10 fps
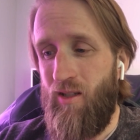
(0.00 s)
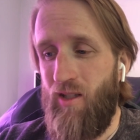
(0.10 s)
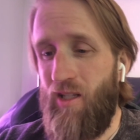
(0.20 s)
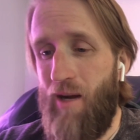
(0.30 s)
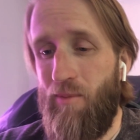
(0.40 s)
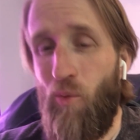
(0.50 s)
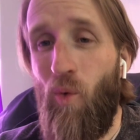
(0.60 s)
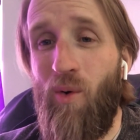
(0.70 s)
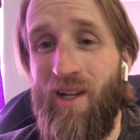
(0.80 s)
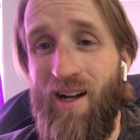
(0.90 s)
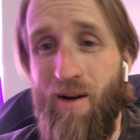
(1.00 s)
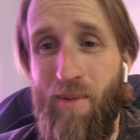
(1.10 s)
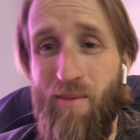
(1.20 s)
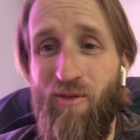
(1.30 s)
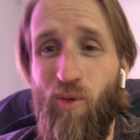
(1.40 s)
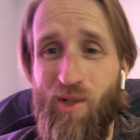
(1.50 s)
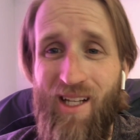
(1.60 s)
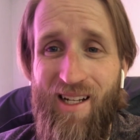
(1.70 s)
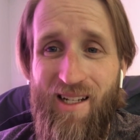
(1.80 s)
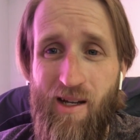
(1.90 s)
the type that won't get out of bed before
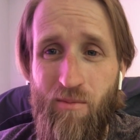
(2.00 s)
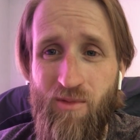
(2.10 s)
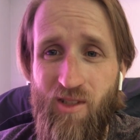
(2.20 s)
10 a.m.